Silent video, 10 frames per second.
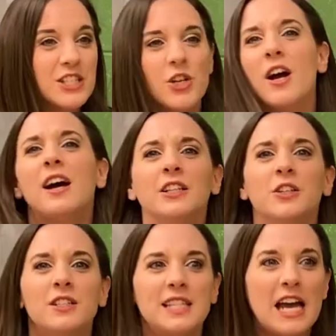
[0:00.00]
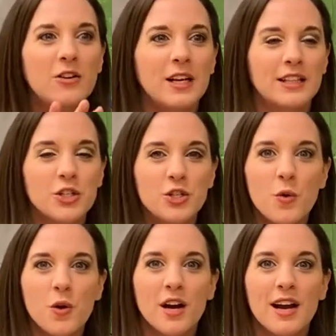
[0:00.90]
John looked out at the
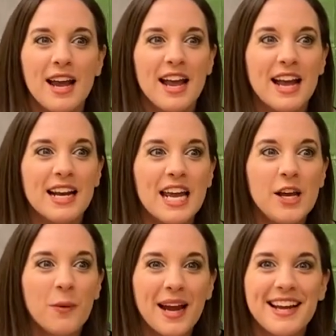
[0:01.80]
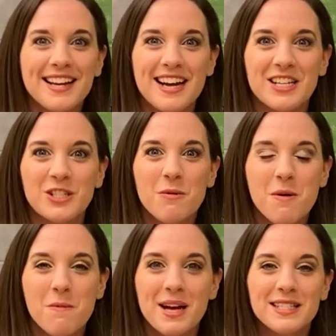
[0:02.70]
shore and he recognized who
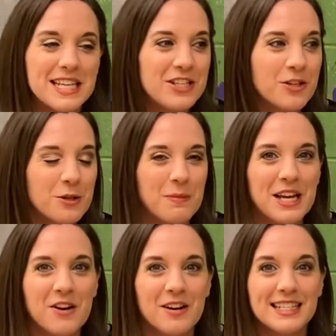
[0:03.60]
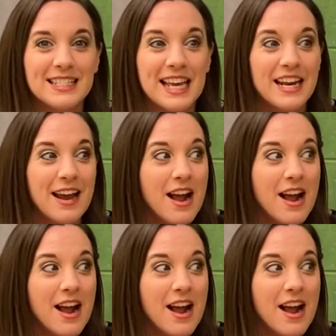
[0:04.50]
it was, and he turned to Peter and he said,